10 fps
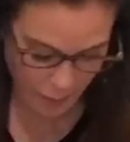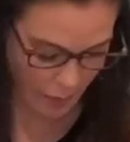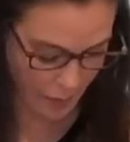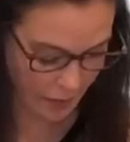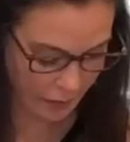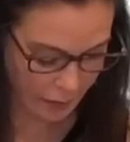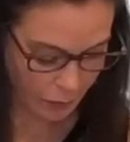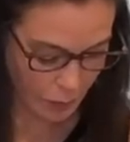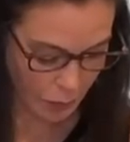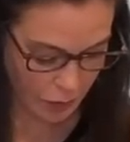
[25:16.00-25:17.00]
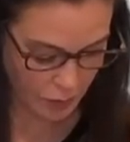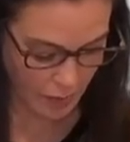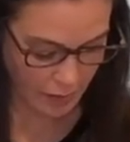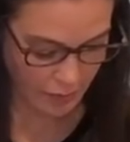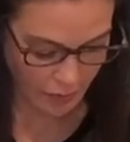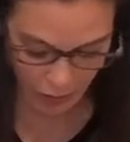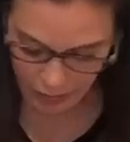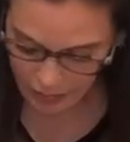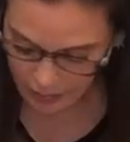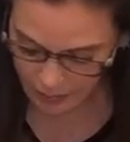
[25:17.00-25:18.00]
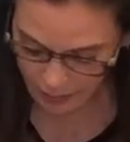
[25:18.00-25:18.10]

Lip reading: And maybe a little more tomato sauce,